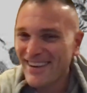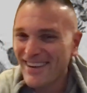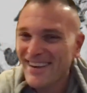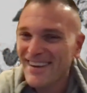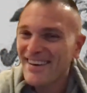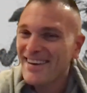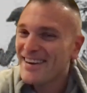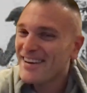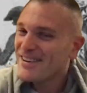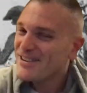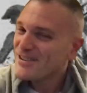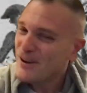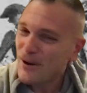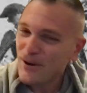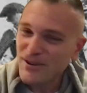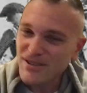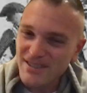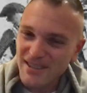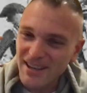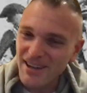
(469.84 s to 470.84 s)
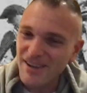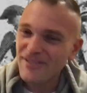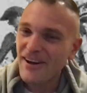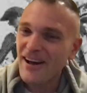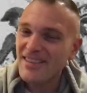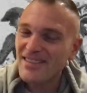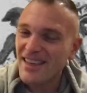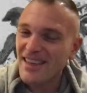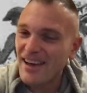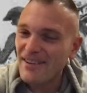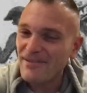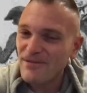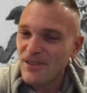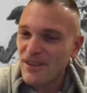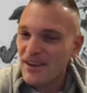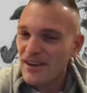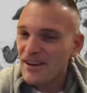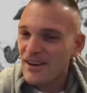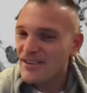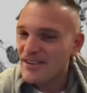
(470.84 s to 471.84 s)
I always think about that.
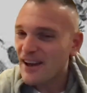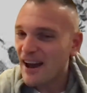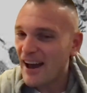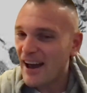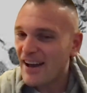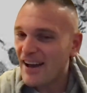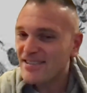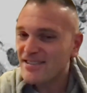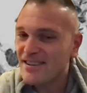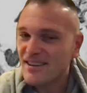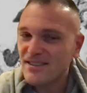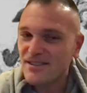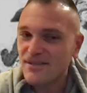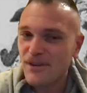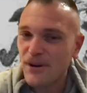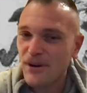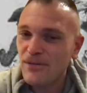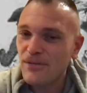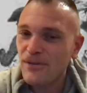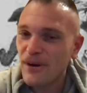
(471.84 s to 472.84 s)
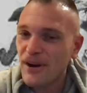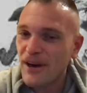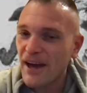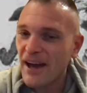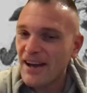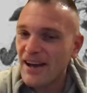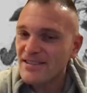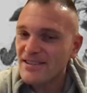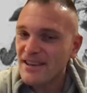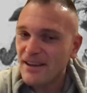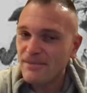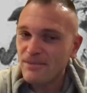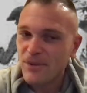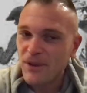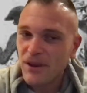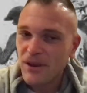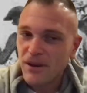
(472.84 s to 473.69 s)
Thai accent's a very funny accent.